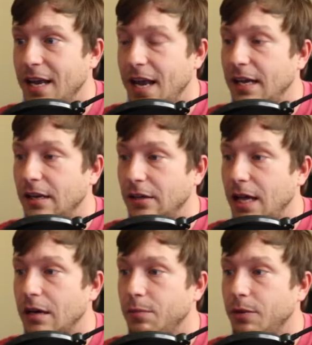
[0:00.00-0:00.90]
And a
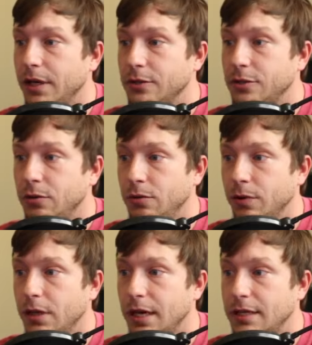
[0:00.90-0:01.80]
lot of players don't
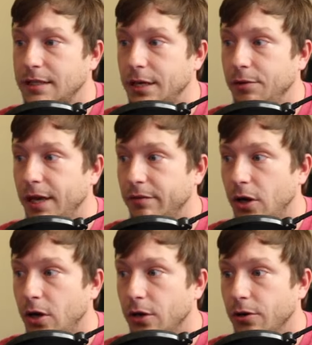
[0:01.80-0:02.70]
realize that you have
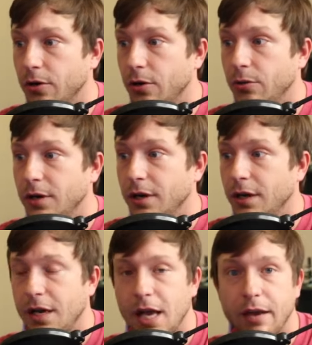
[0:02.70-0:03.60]
100 gold
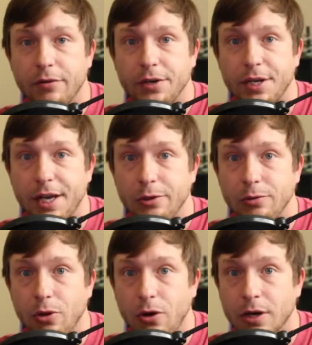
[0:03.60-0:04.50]
every day you
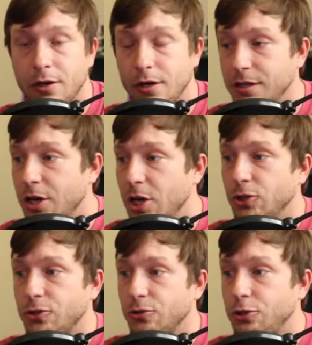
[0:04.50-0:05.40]
log on.
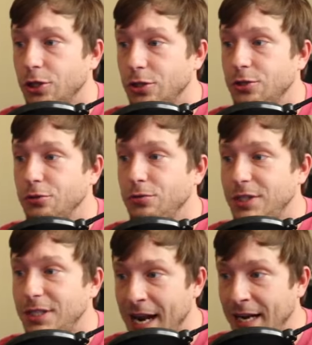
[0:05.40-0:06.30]
So just do
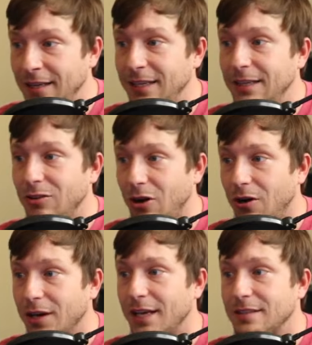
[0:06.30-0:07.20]
daily
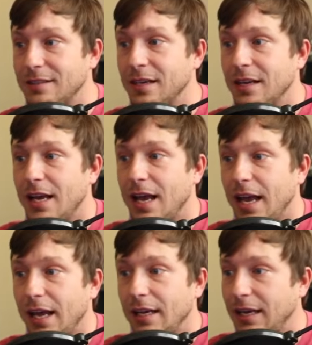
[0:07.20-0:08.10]
logins,
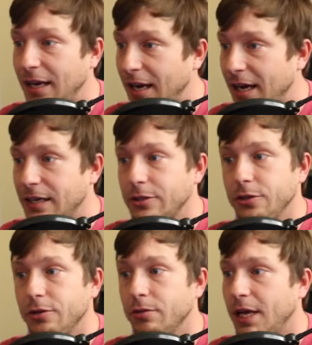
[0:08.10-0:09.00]
and guys,
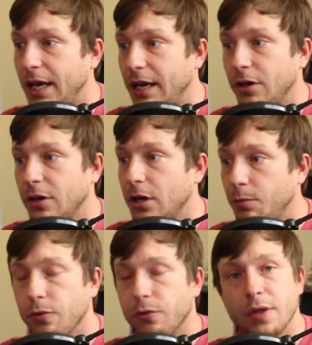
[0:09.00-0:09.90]
you're going to have a
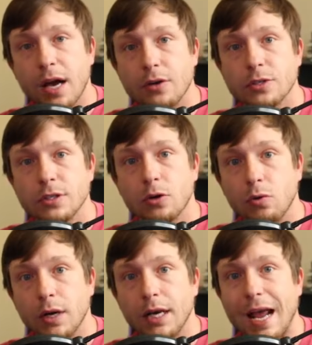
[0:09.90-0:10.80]
couple thousand
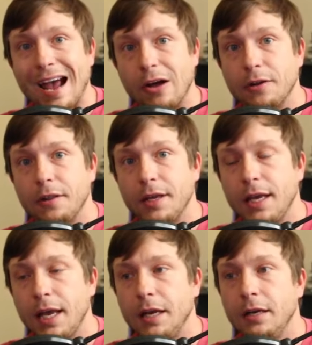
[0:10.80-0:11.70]
coin out of the
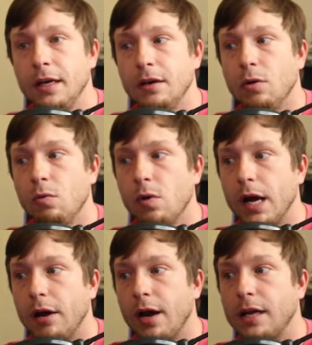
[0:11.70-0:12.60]
gate,
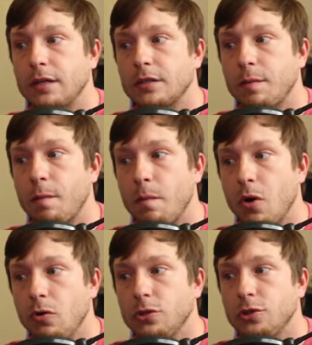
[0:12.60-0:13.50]
whereas
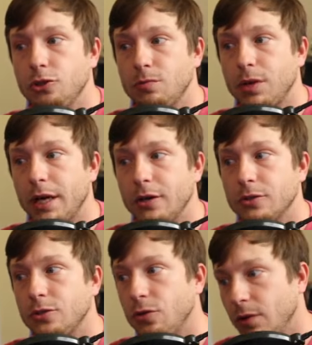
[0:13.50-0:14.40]
most new
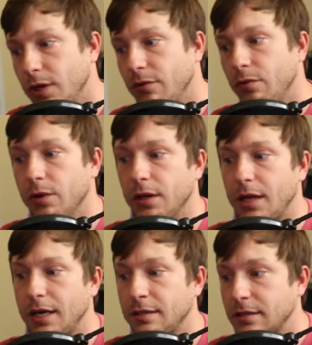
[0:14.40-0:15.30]
players don't even
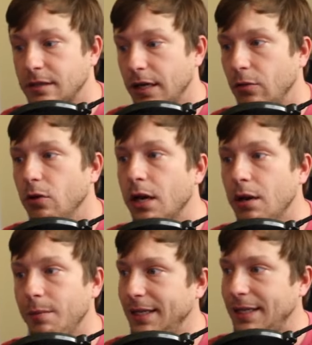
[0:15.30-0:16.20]
realize this. Like, look how
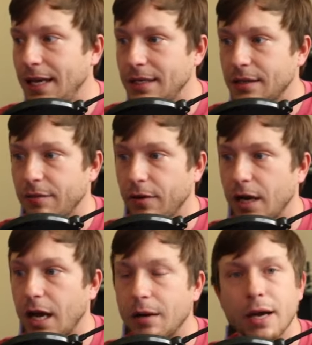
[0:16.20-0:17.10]
many days I
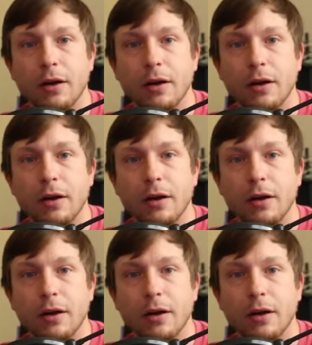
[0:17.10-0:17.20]
forgot about.